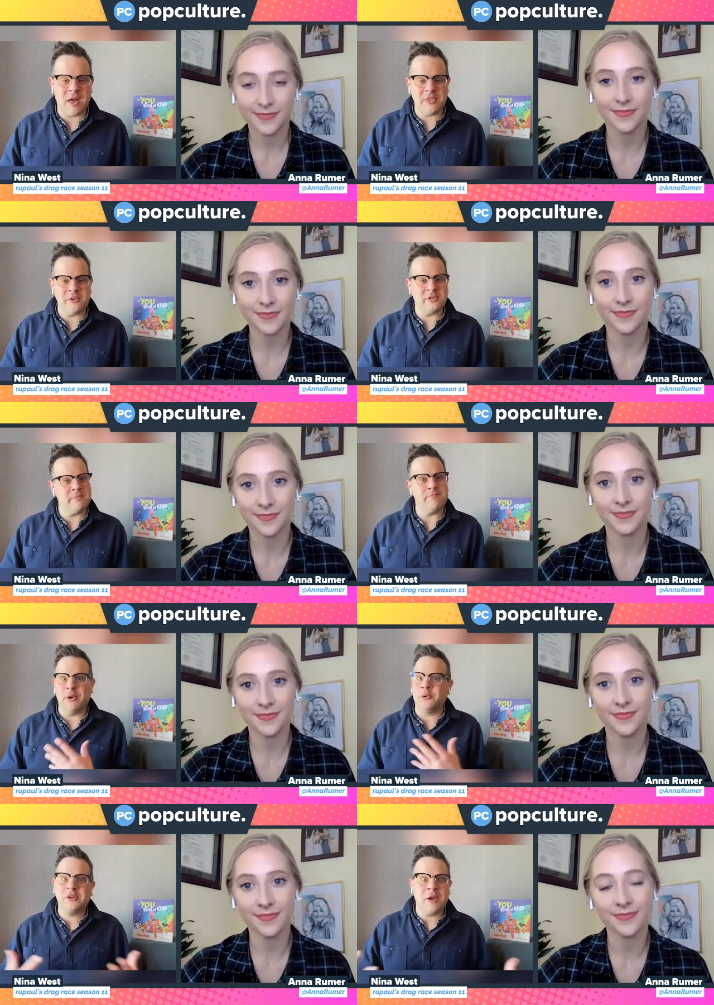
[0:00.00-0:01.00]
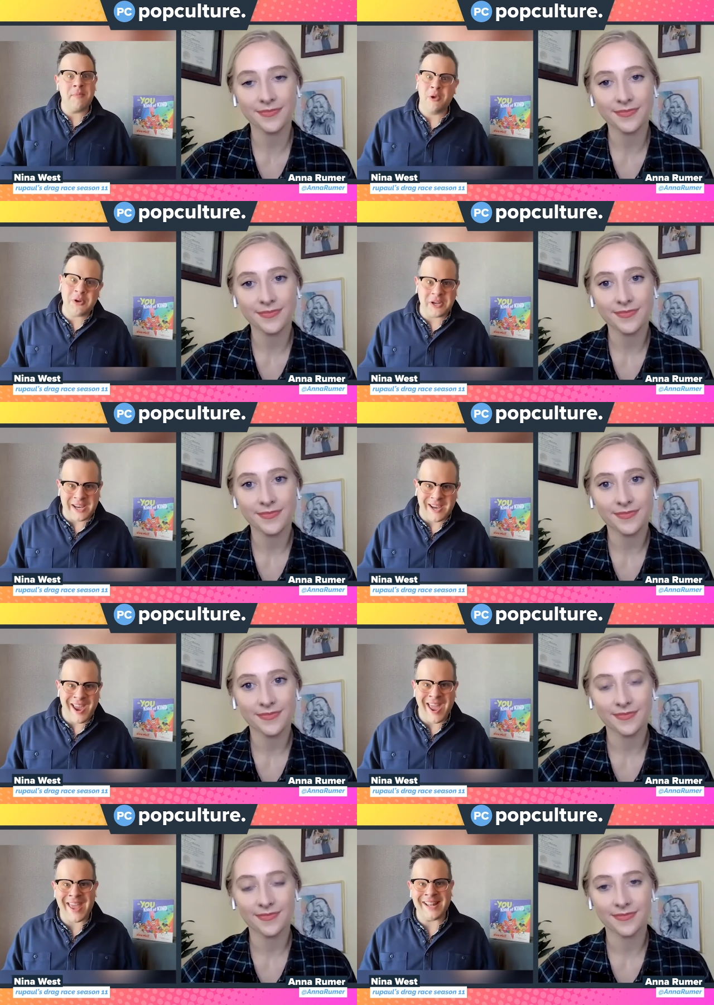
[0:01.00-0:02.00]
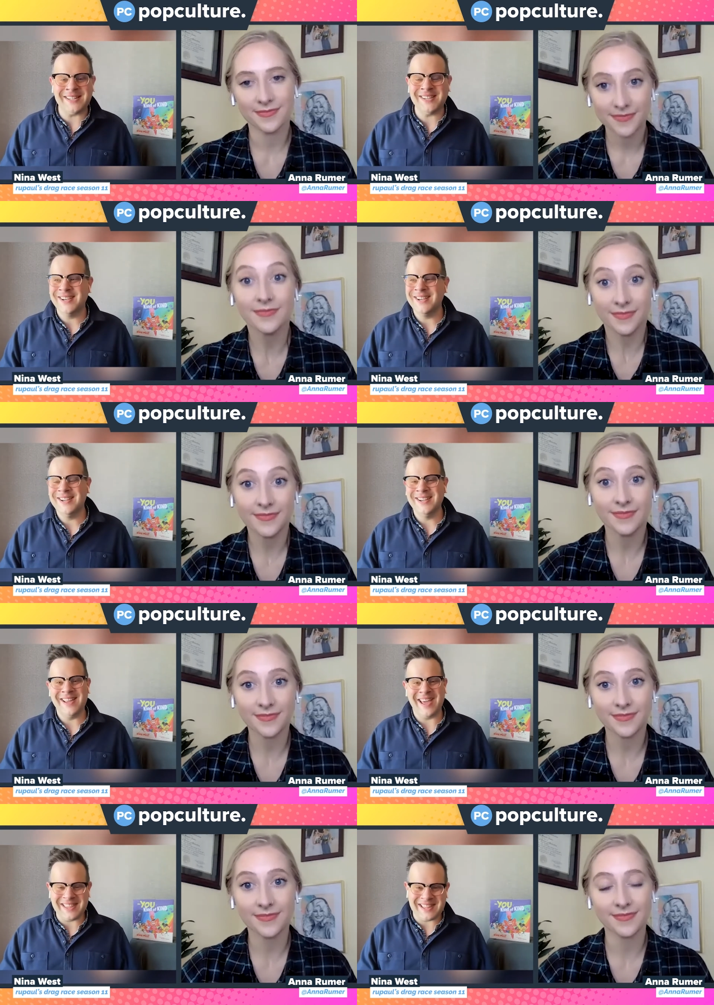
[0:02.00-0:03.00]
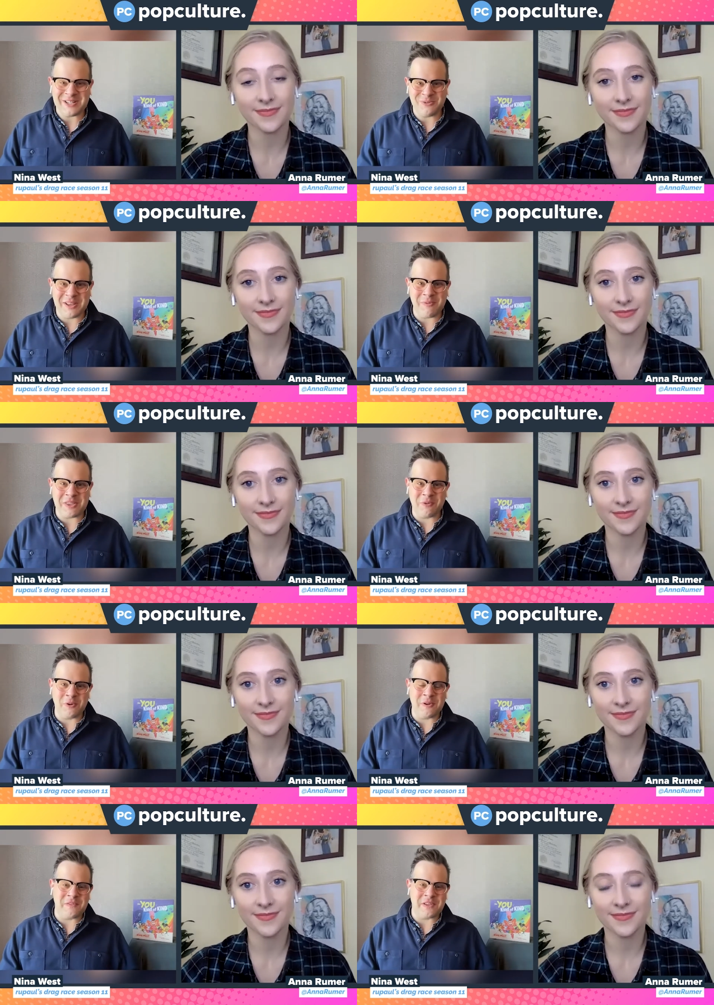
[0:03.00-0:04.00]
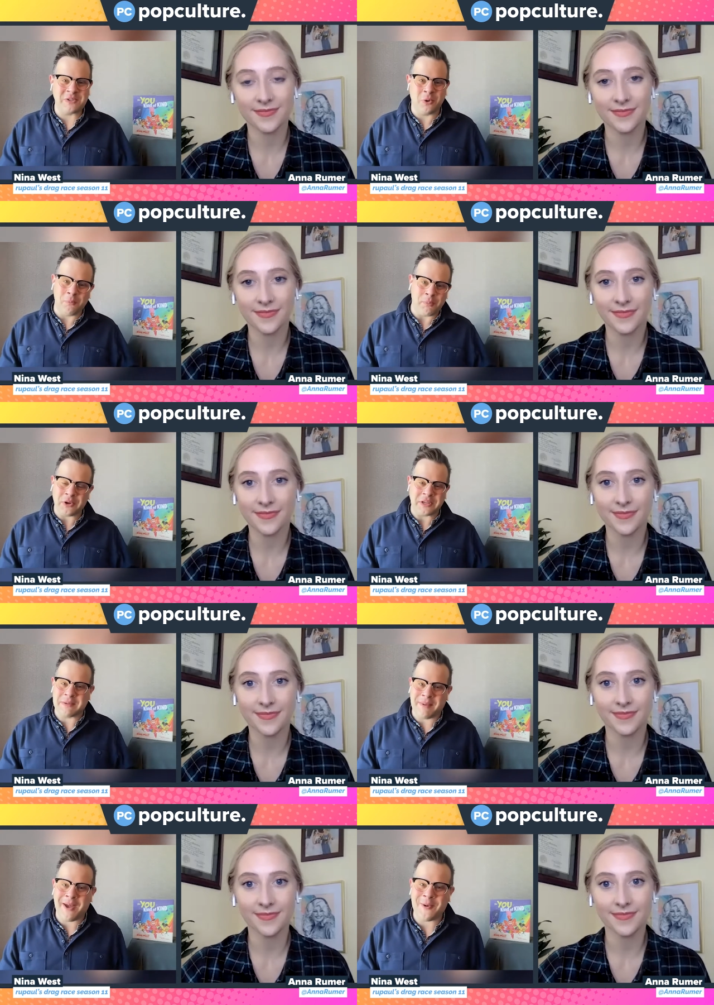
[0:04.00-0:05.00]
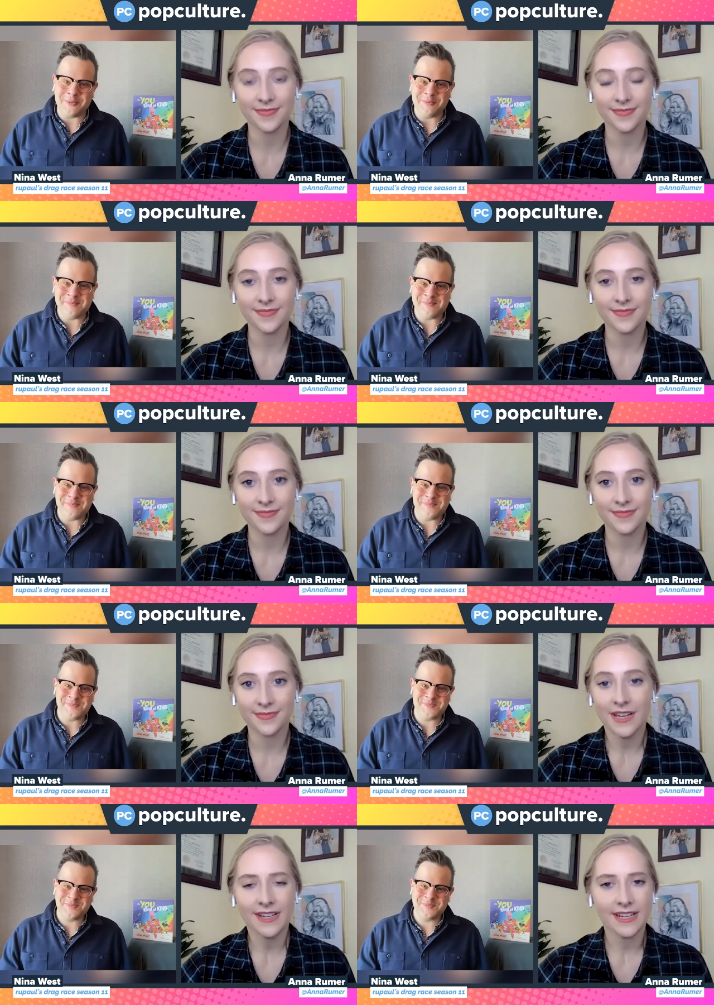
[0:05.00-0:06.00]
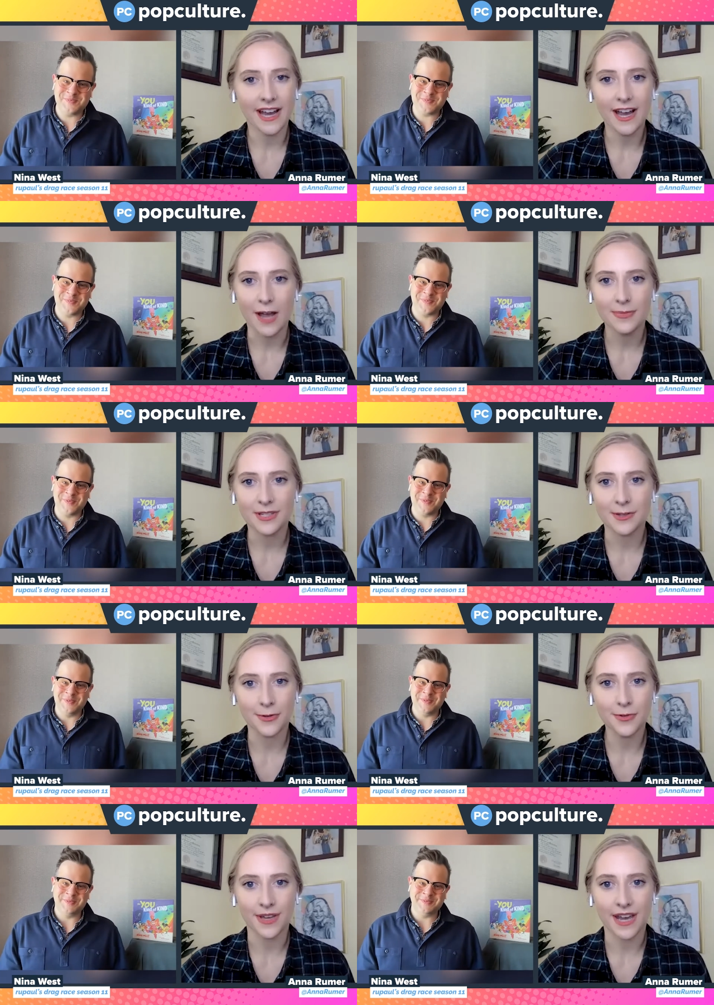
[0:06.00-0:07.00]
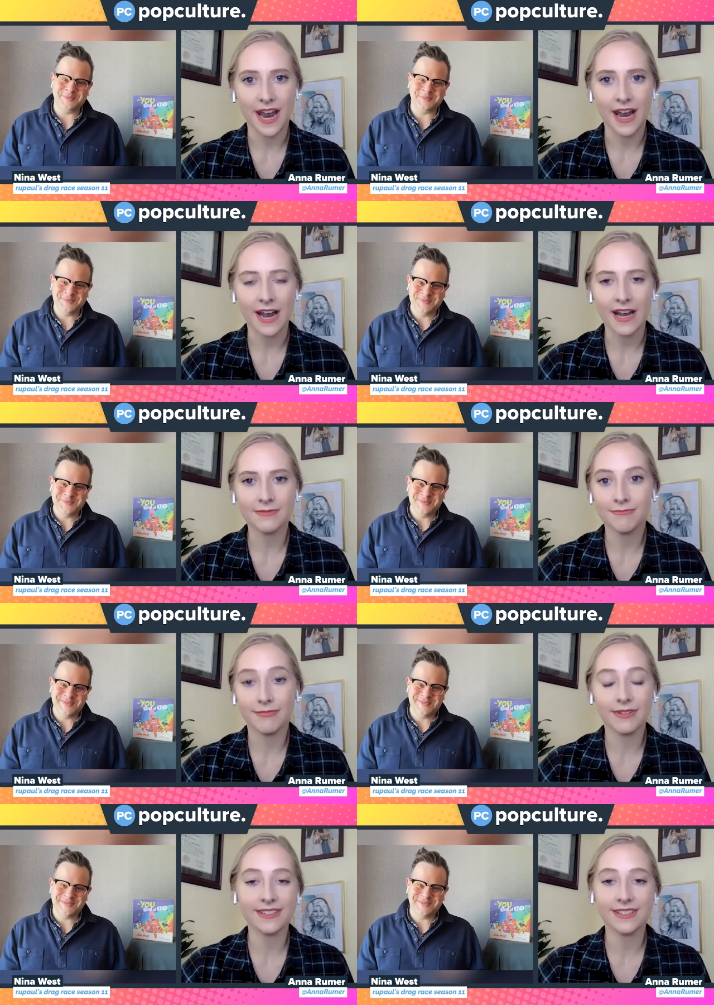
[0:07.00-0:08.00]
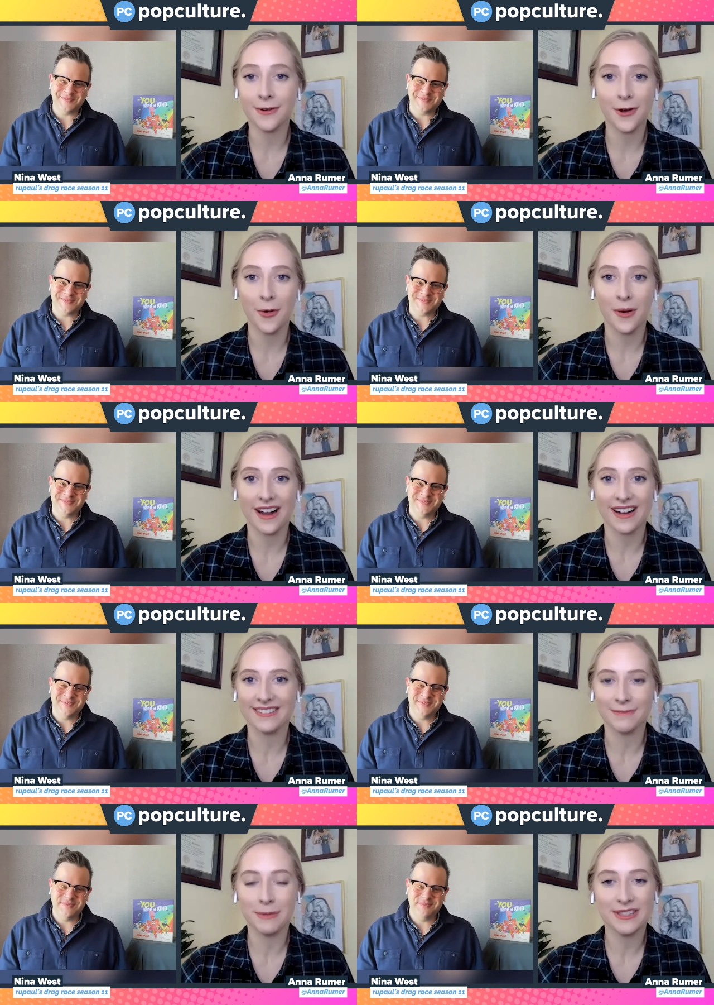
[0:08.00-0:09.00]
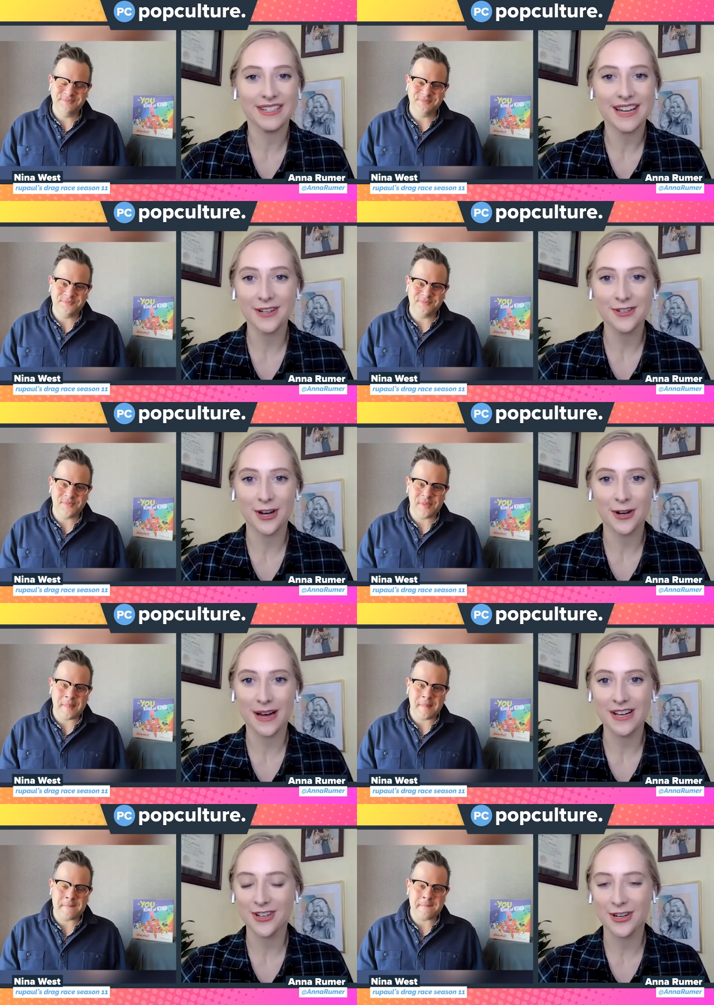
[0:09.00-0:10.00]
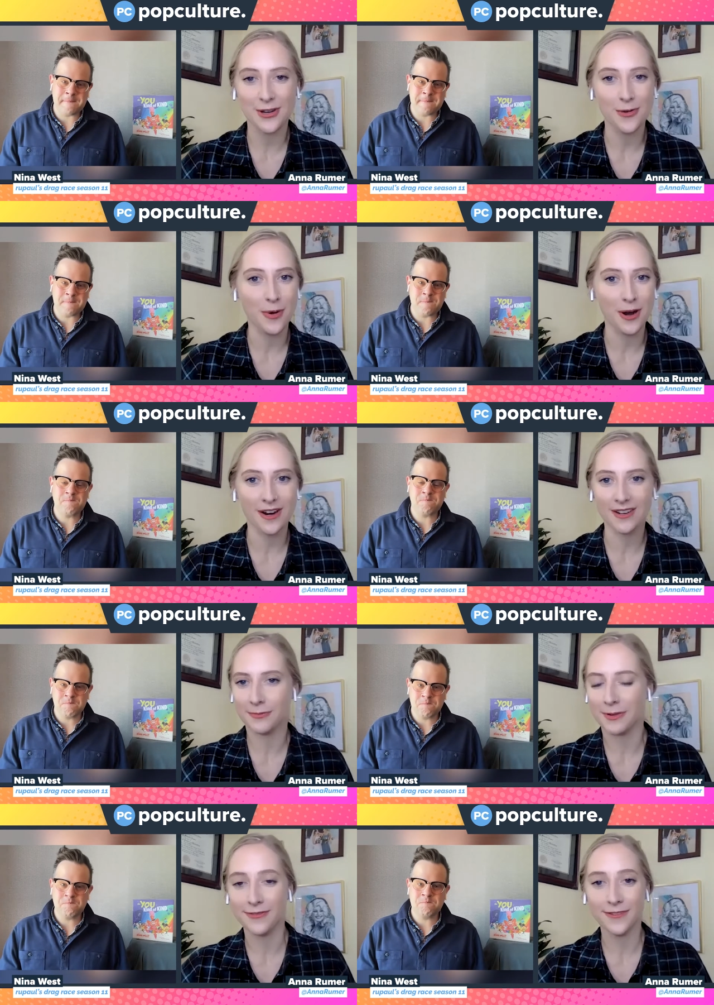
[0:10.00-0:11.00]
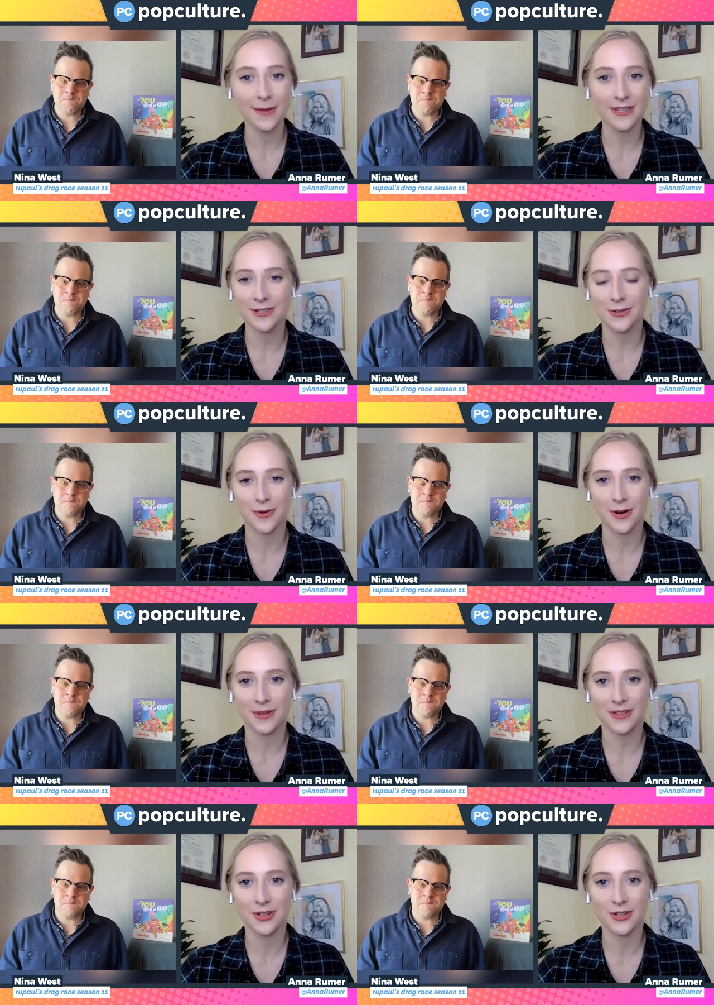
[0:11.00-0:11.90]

Speaker 1: others and build community. And I think that's really what the root of this whole book is about.
Speaker 2: Yeah, absolutely. And and you know, with the next generation, you work with families, you work with